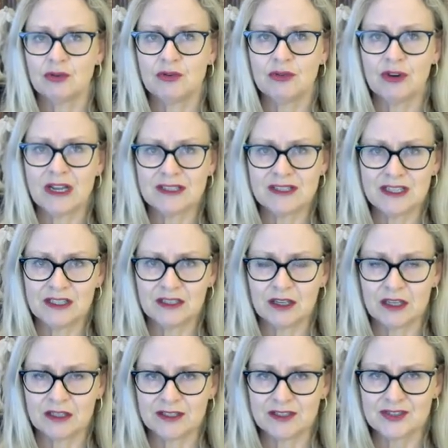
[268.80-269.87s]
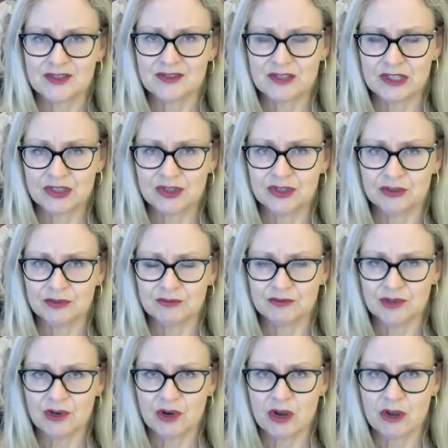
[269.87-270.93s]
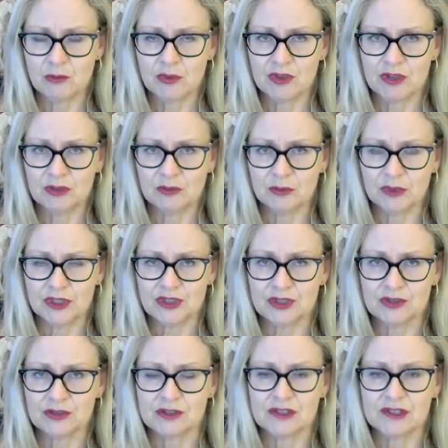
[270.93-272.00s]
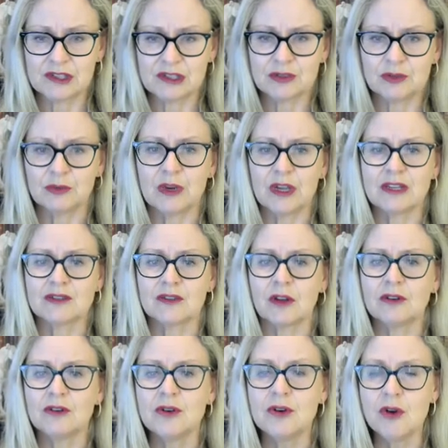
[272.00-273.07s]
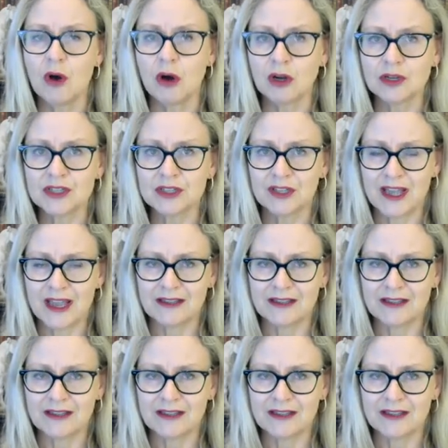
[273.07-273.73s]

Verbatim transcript: granting an extension of time within which to settle is not